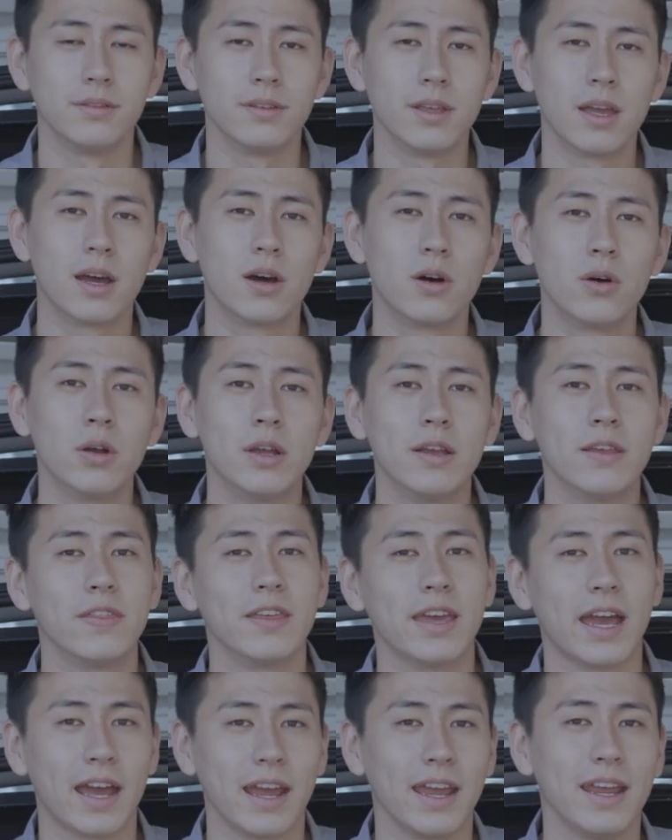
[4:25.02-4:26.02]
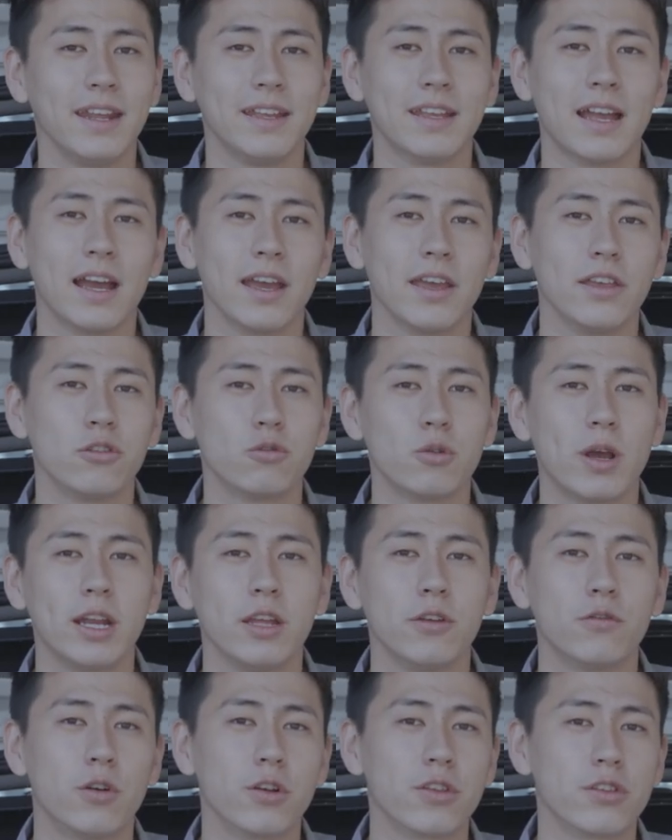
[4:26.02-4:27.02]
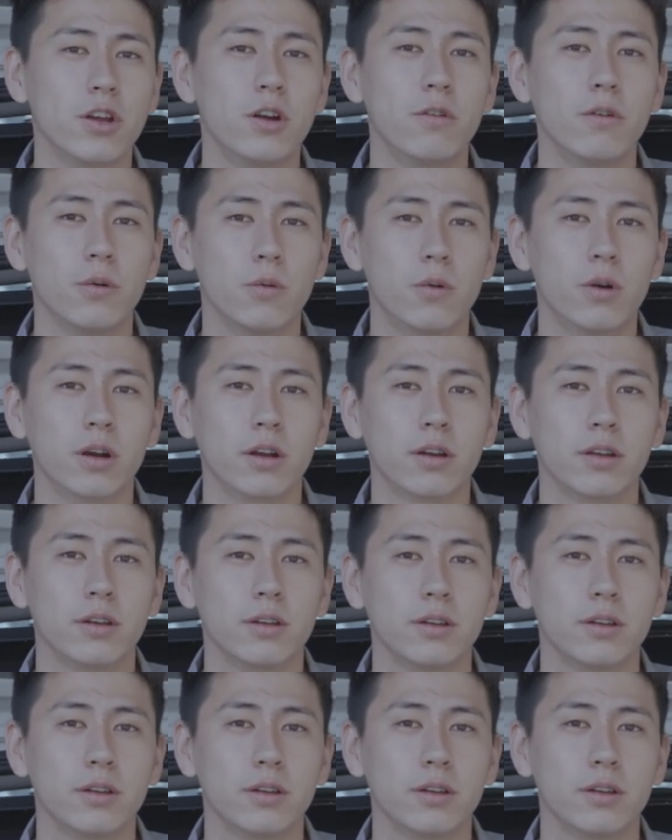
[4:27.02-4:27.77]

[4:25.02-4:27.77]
Now, the I-89 is ready for survey work.